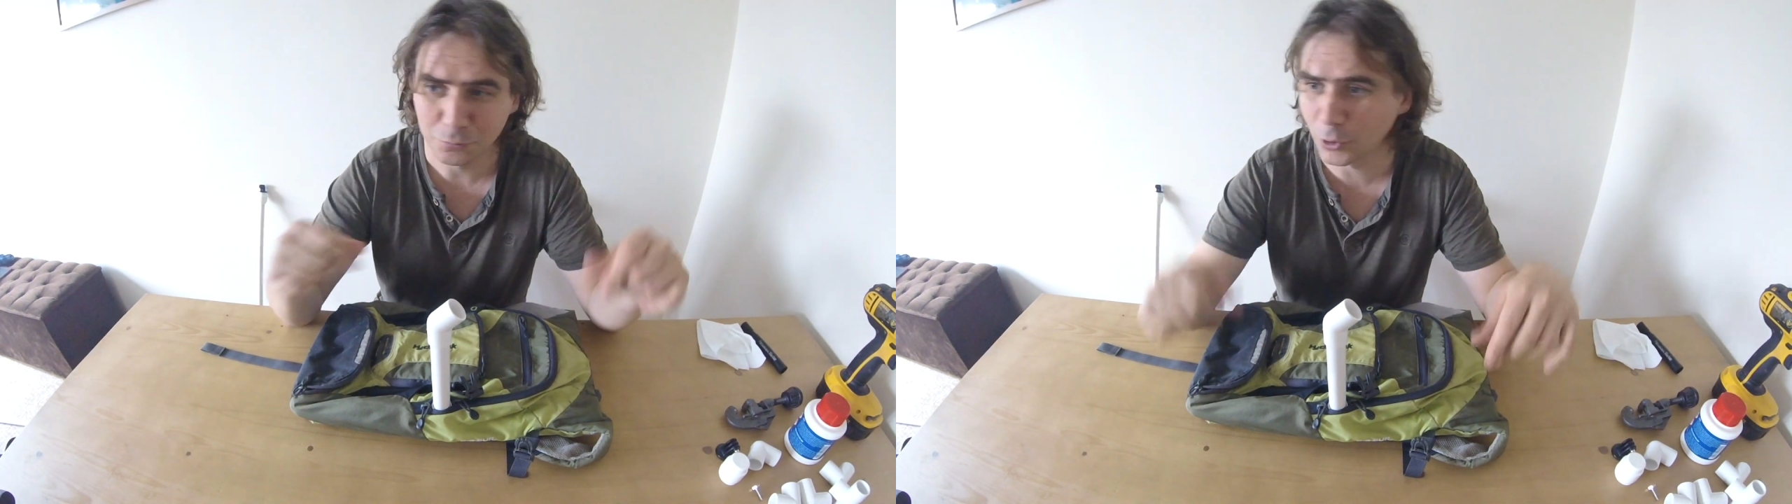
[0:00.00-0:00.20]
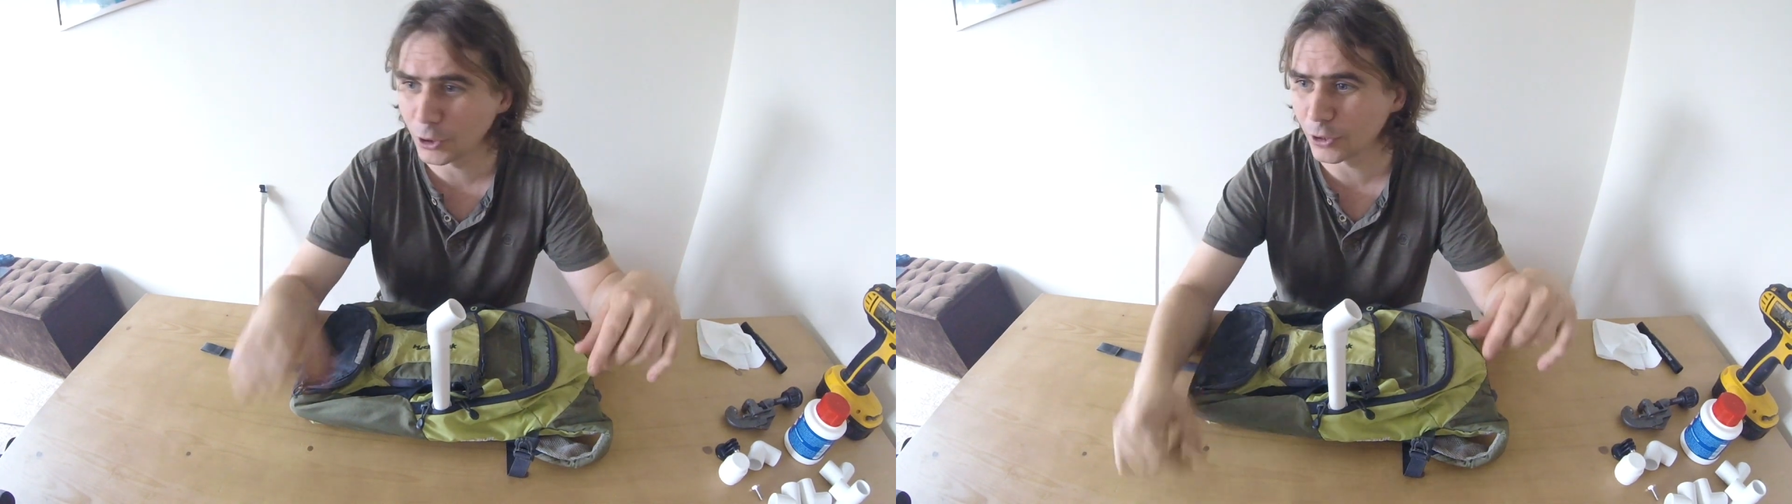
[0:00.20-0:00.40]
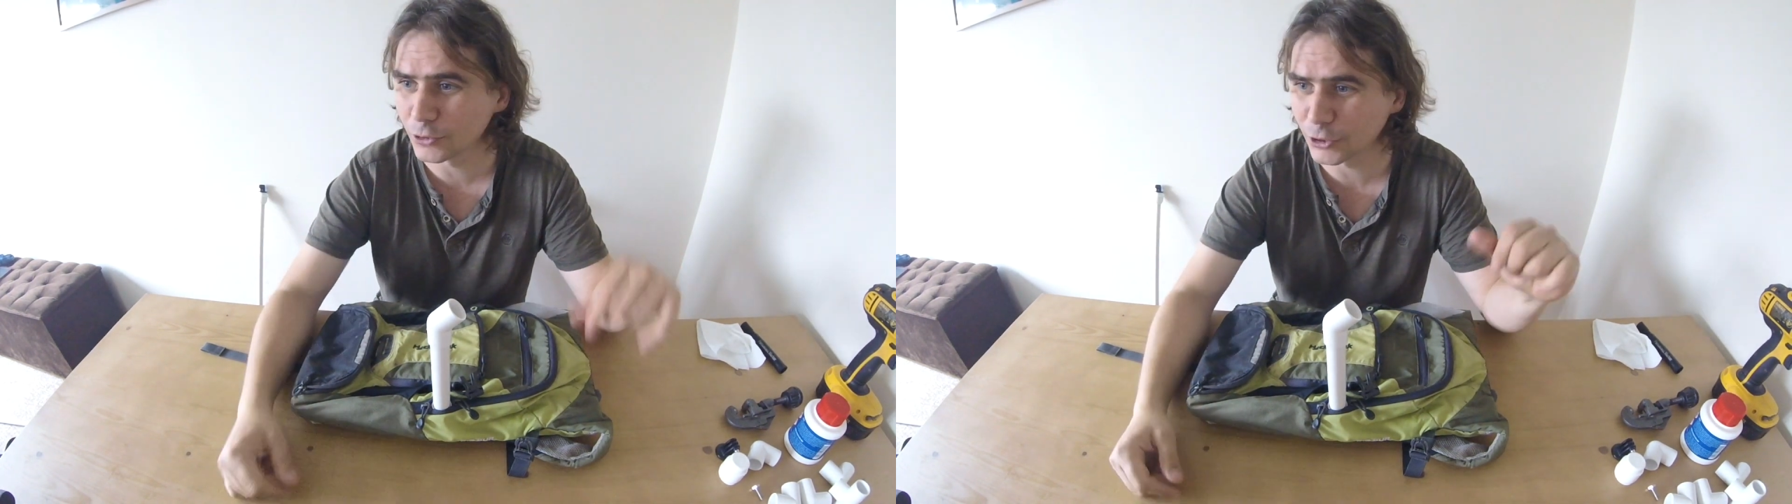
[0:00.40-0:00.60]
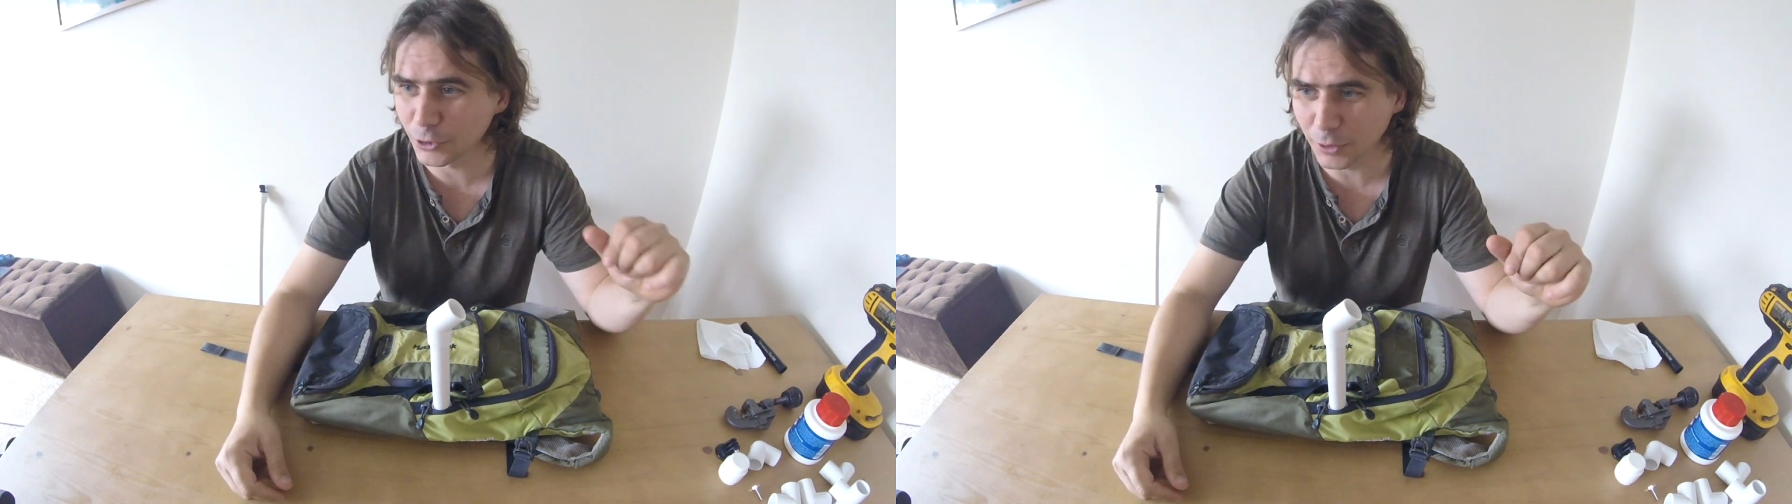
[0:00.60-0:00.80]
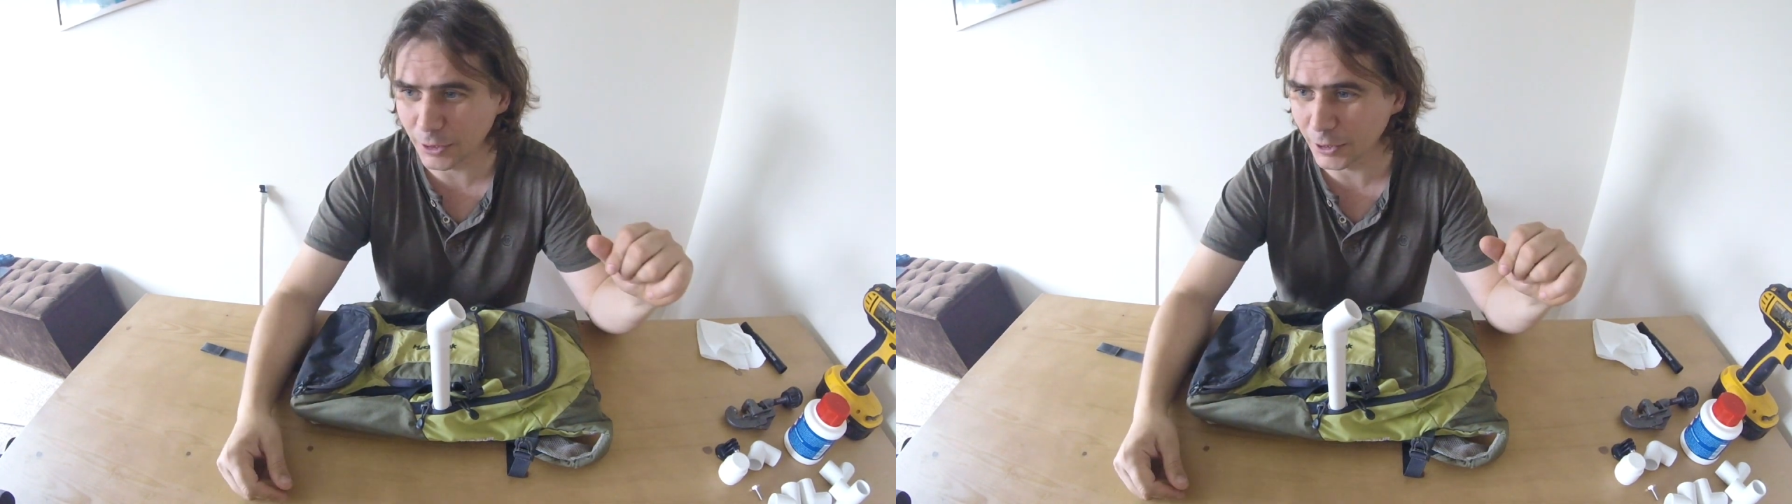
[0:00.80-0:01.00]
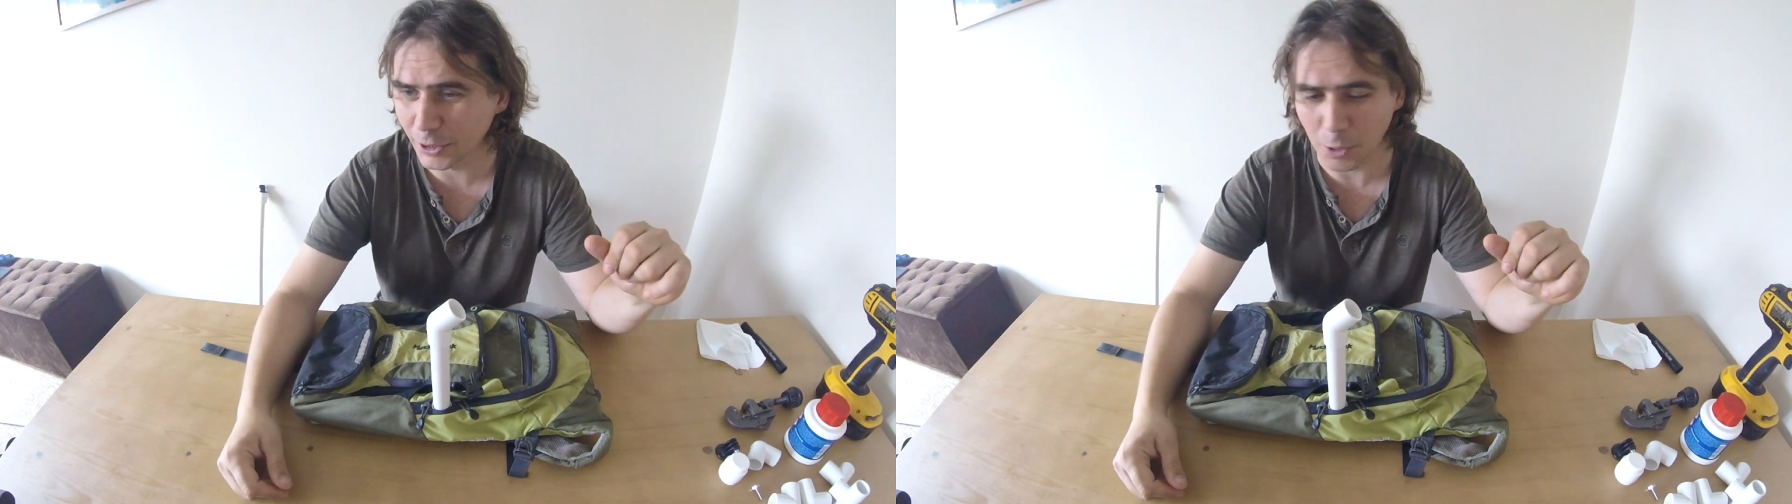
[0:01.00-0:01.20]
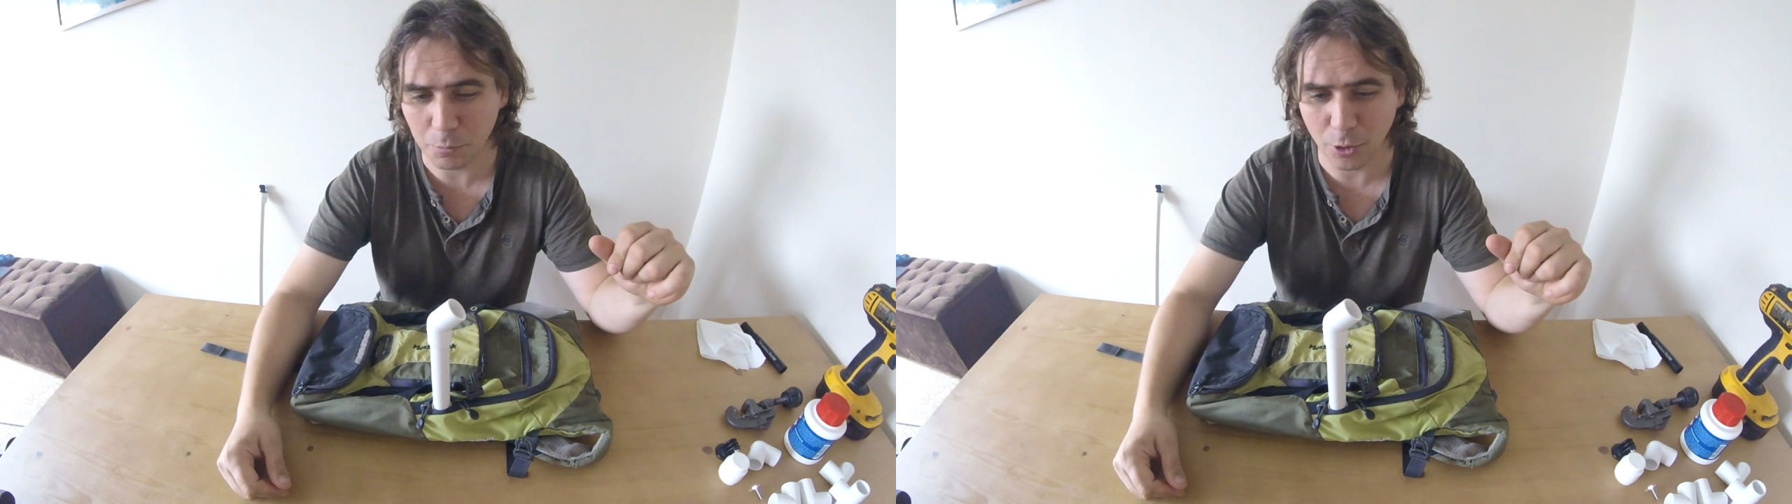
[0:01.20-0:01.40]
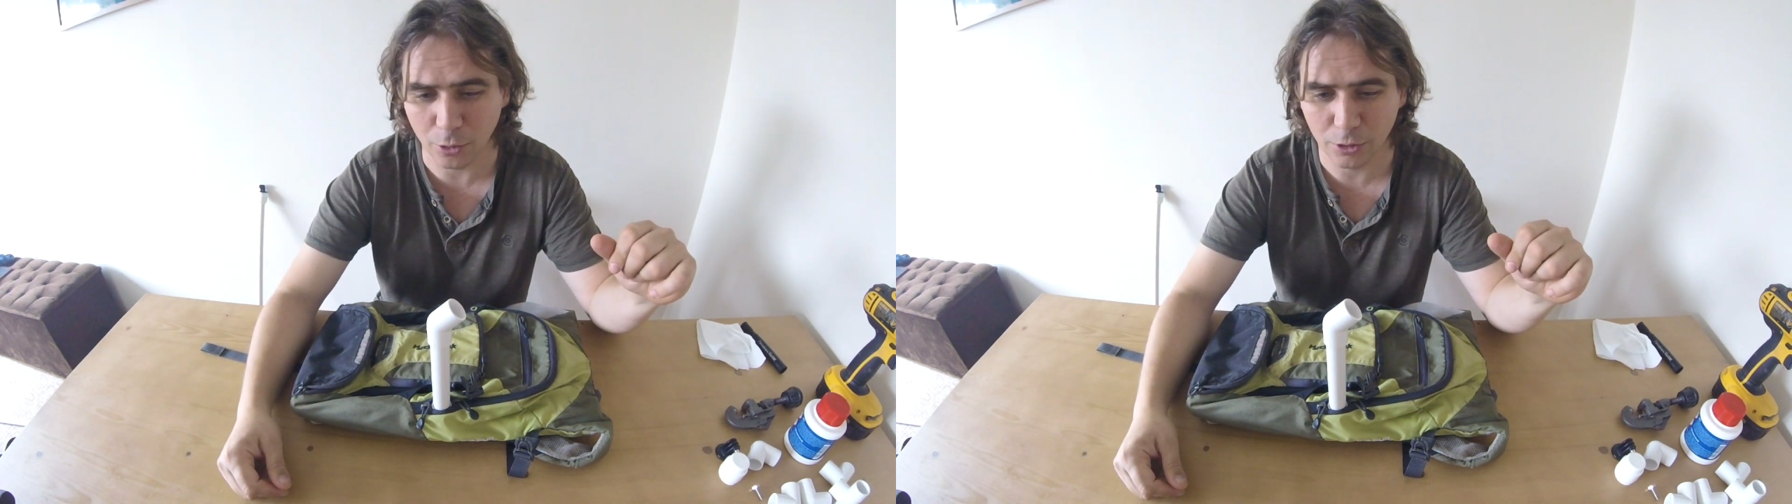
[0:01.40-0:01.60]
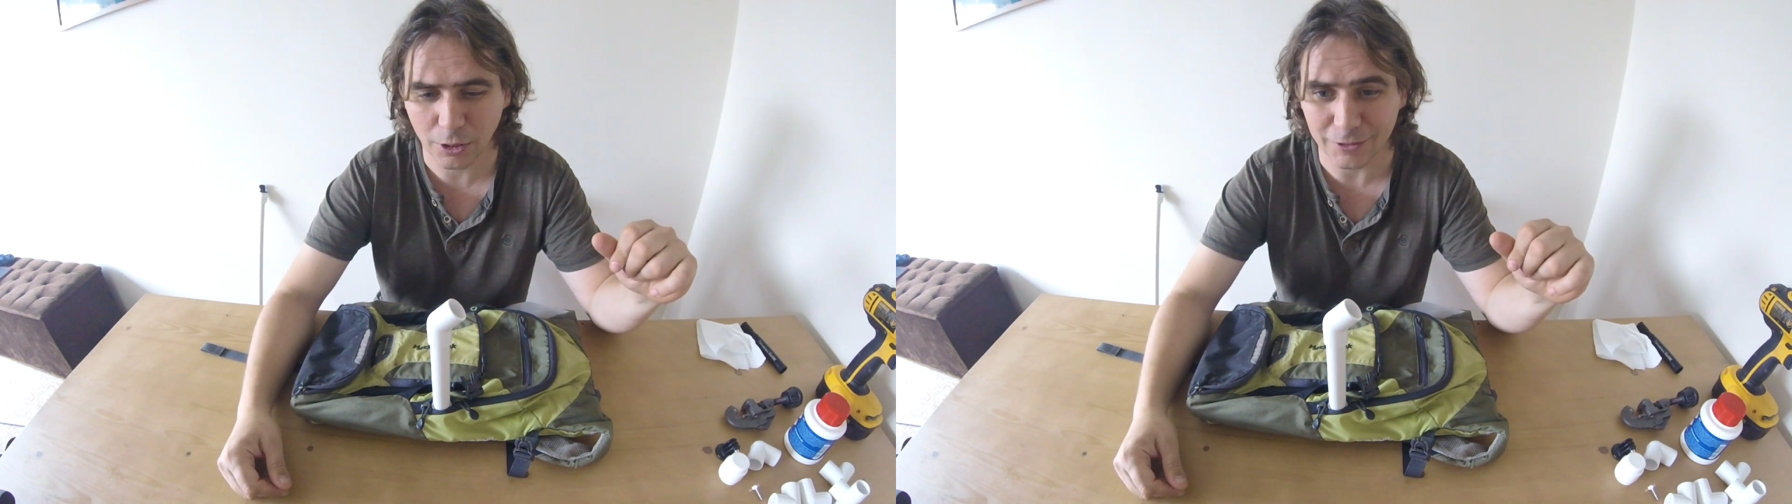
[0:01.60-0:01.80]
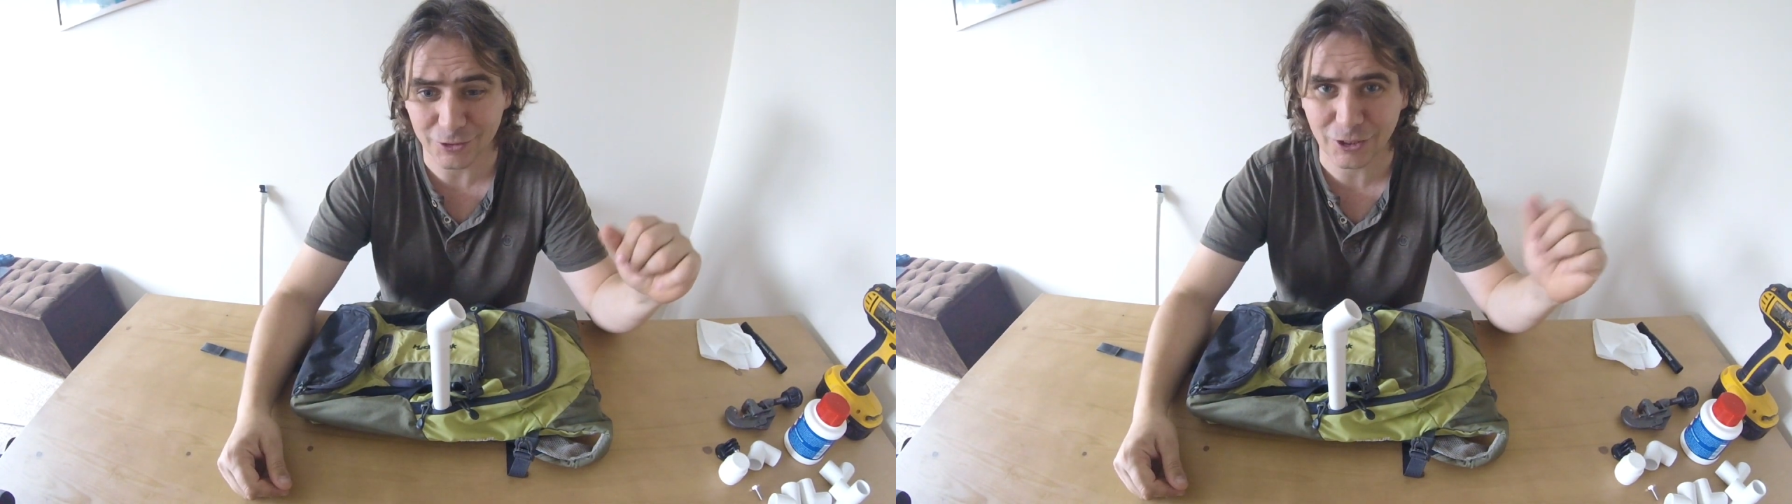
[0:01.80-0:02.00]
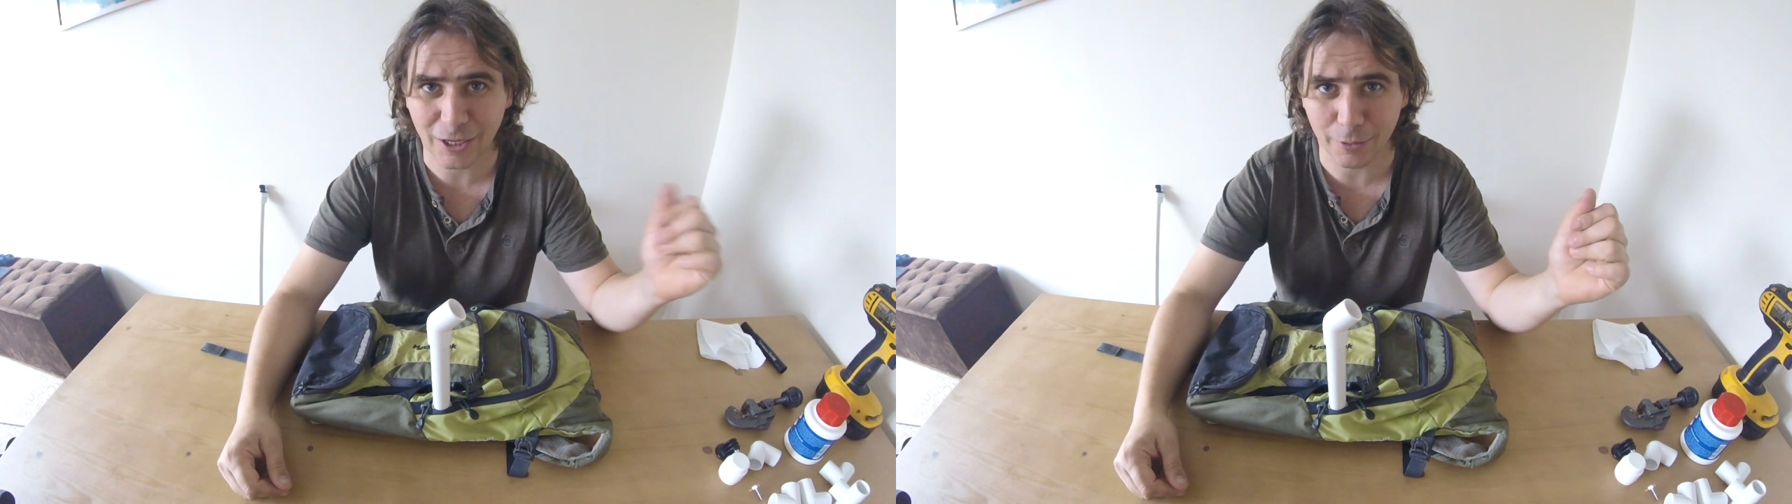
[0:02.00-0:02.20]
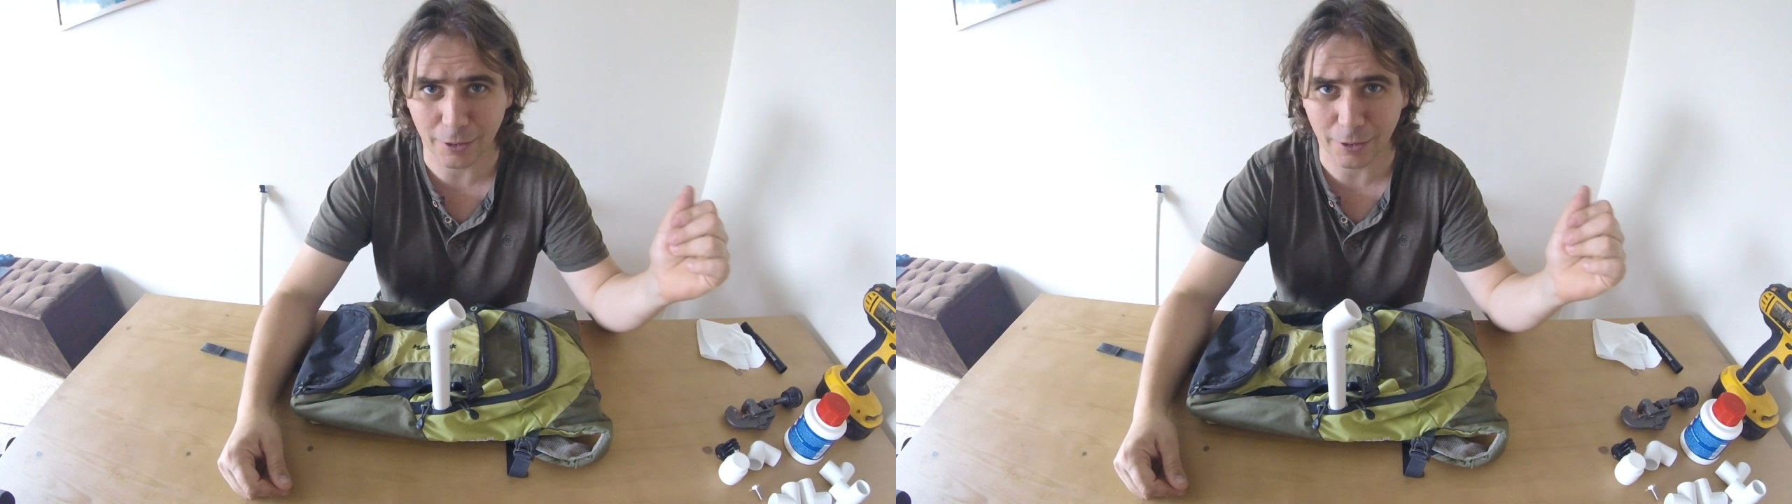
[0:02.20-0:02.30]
put it onto a pole and see how it